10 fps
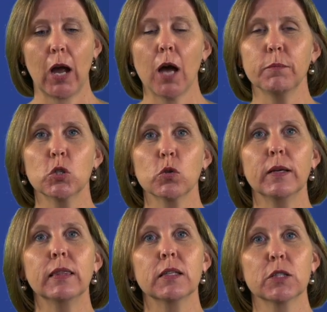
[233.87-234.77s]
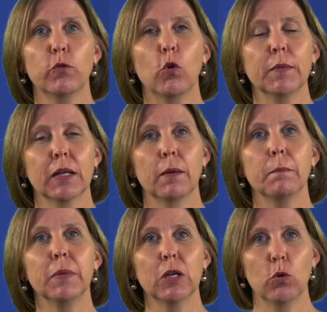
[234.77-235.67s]
I'm doing this formula
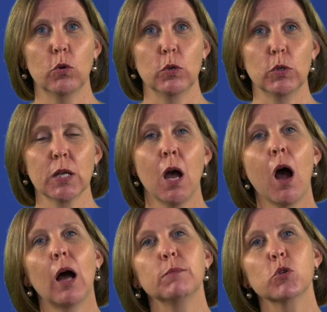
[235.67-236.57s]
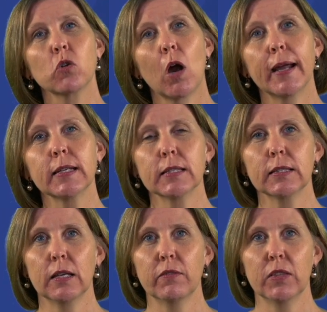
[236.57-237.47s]
because I'm trying to
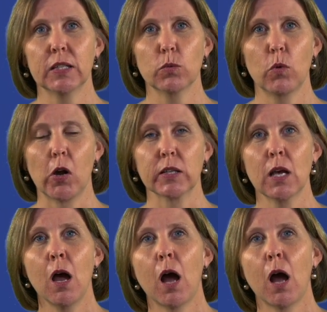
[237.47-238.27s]
see if this works.